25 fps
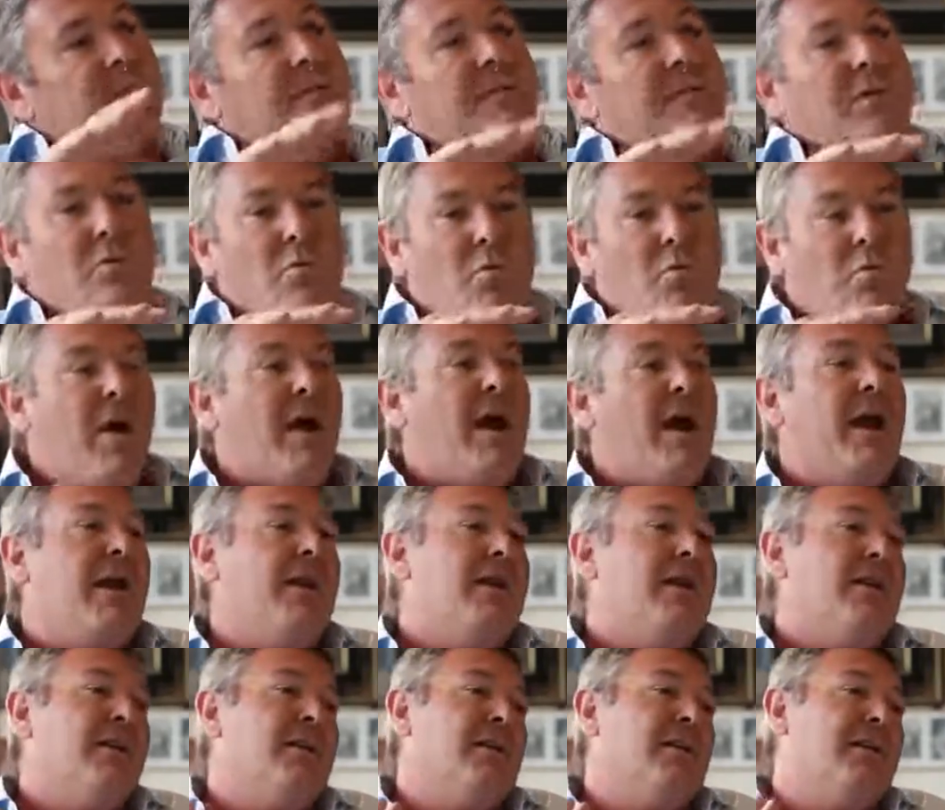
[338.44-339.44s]
the
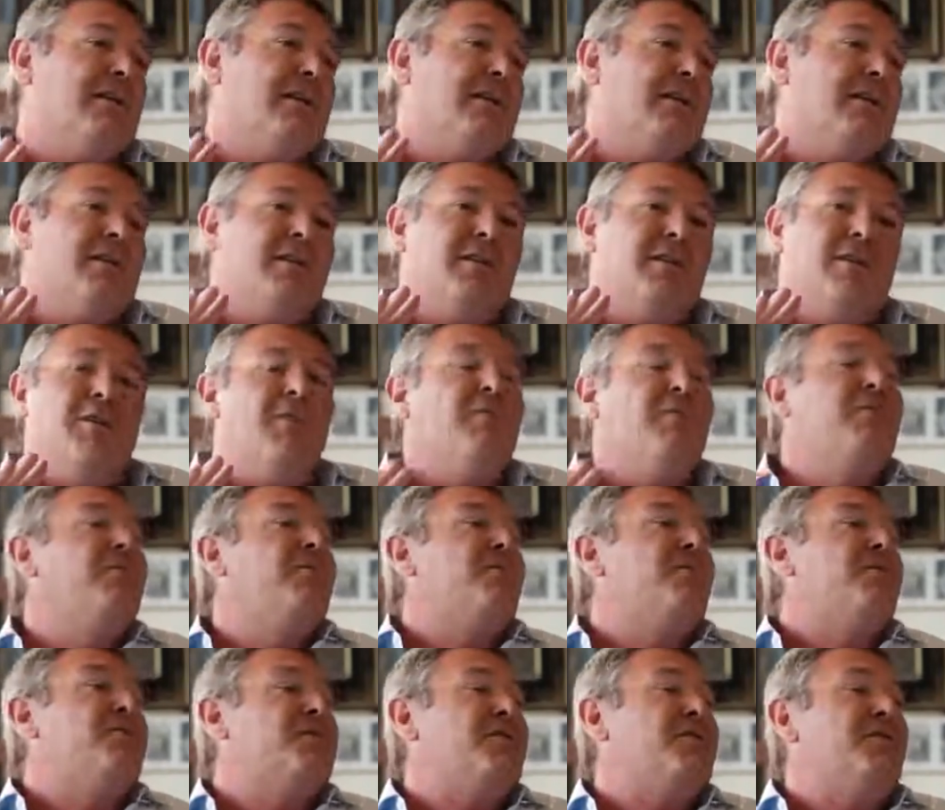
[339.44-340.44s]
wine, the
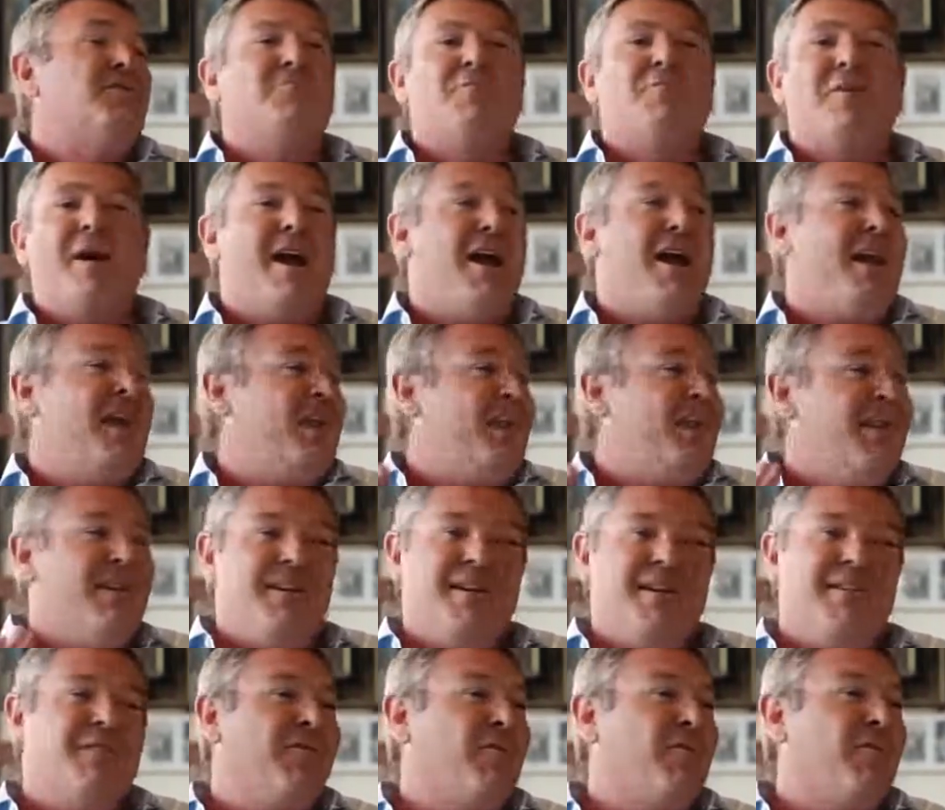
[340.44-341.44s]
official wine
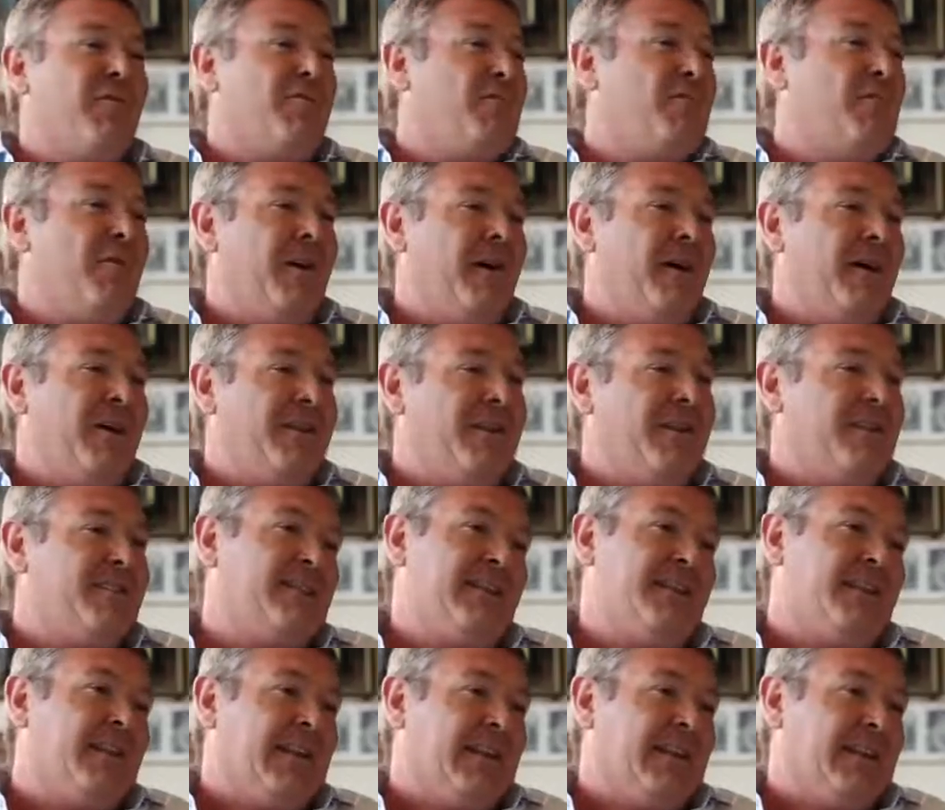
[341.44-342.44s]
for parties
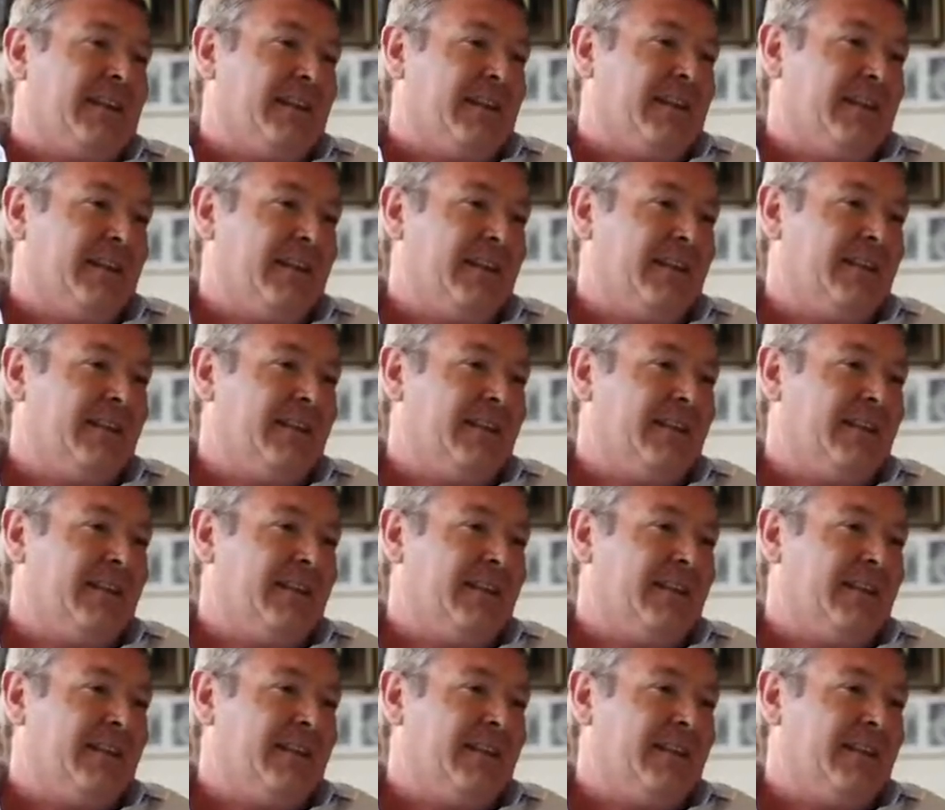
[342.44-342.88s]
in Italy.